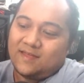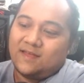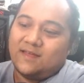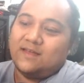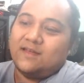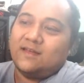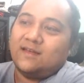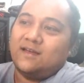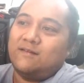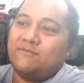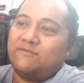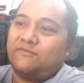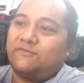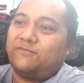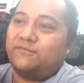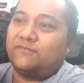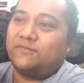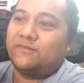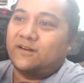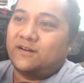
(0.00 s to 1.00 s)
a
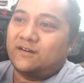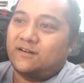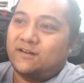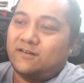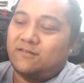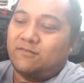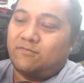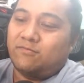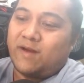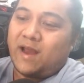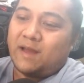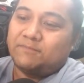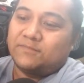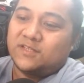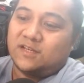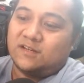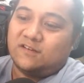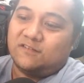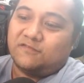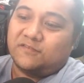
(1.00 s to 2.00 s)
crap
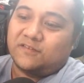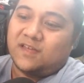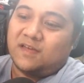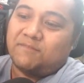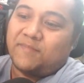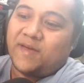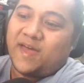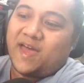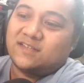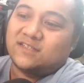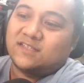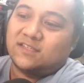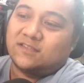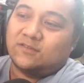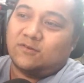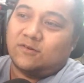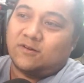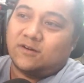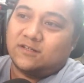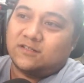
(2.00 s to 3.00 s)
ton of
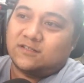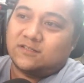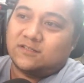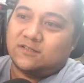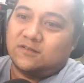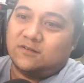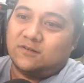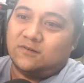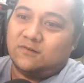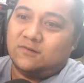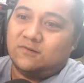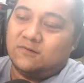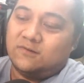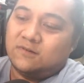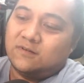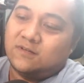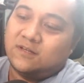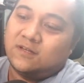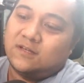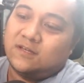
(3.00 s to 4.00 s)
capacitors. So
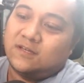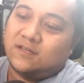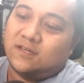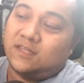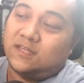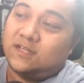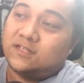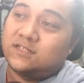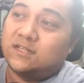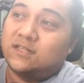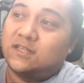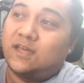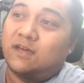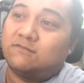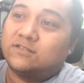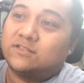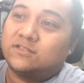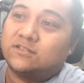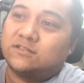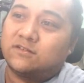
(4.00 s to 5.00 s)
initially, I
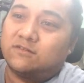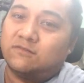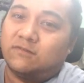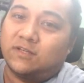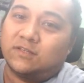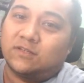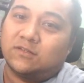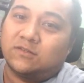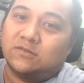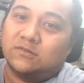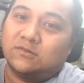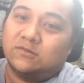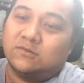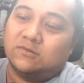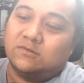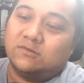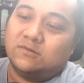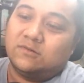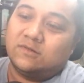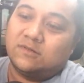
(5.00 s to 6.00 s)
was just going to
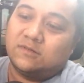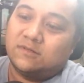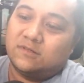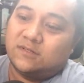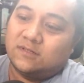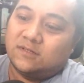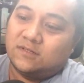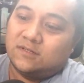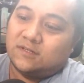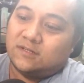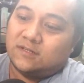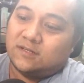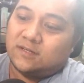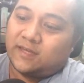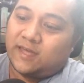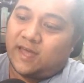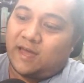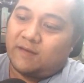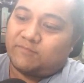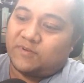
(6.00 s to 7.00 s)
do
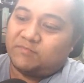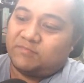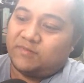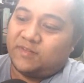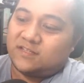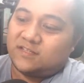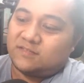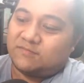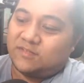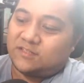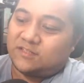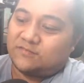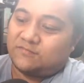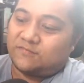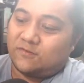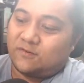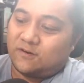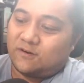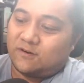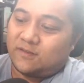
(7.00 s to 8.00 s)
cap replacements
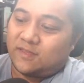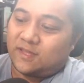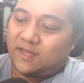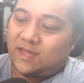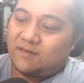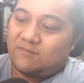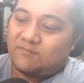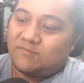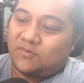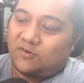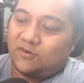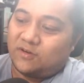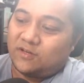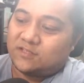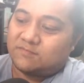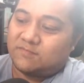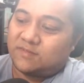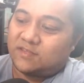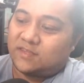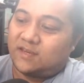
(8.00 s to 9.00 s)
for the Game Boys,
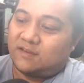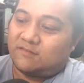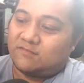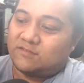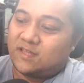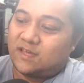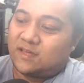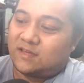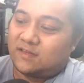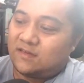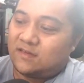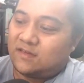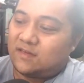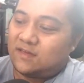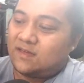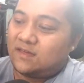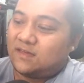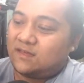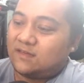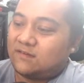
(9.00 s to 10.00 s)
but then I was like,
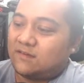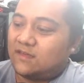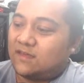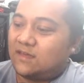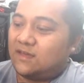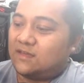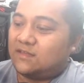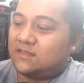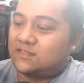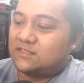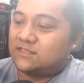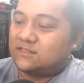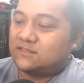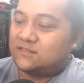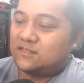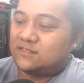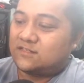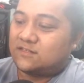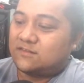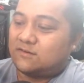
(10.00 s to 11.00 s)
okay,
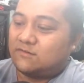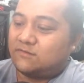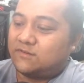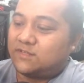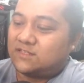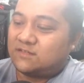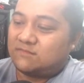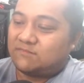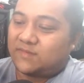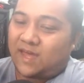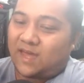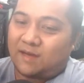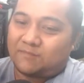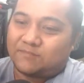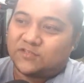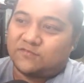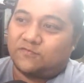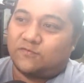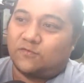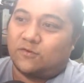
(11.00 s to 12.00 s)
let's throw in some
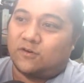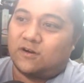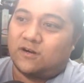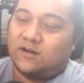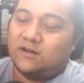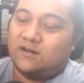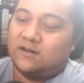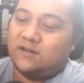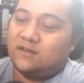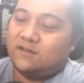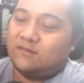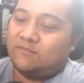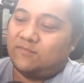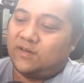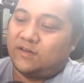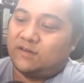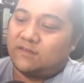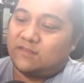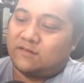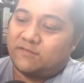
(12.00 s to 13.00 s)
caps for my
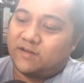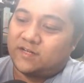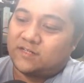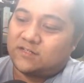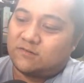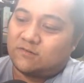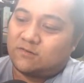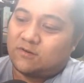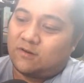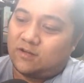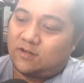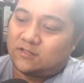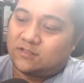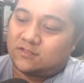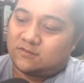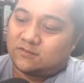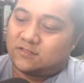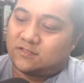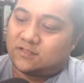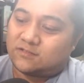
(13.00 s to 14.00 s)
other retro
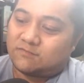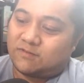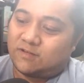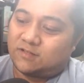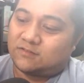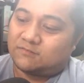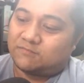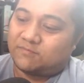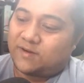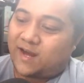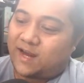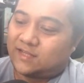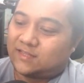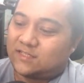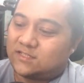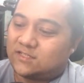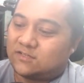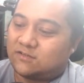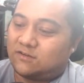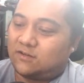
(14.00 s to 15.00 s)
consoles as well to
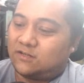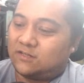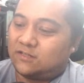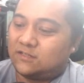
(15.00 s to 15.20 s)
practice on.